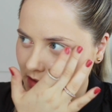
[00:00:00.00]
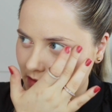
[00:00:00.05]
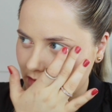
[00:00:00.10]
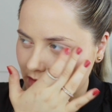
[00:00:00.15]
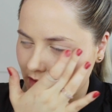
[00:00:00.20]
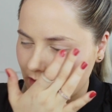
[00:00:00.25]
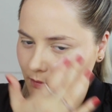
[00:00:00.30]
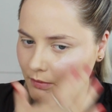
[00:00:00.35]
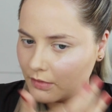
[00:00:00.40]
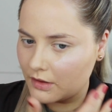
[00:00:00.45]

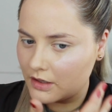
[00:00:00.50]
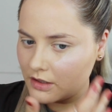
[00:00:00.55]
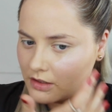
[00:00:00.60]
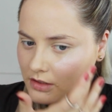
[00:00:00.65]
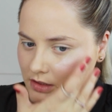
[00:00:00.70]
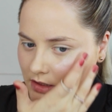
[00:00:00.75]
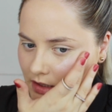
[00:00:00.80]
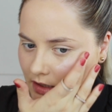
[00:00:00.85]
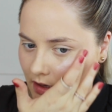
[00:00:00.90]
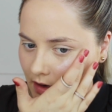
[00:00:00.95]
cream
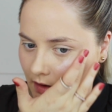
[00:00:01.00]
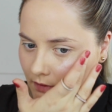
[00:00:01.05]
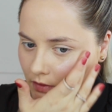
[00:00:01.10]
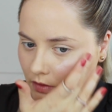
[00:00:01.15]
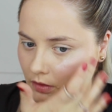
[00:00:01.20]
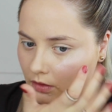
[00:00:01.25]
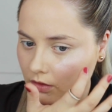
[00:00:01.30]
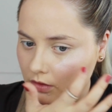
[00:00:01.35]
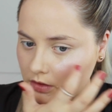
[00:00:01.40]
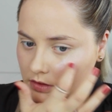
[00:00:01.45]
blush, it
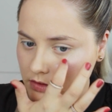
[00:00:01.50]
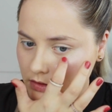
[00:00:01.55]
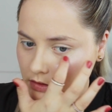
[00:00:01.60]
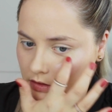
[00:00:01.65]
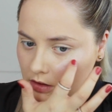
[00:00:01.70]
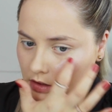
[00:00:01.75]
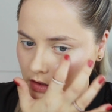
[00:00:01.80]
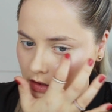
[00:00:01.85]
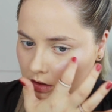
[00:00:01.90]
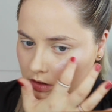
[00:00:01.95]
never looks
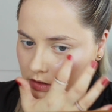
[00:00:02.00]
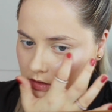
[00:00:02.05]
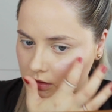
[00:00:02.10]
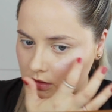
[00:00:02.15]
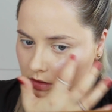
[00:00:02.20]
good.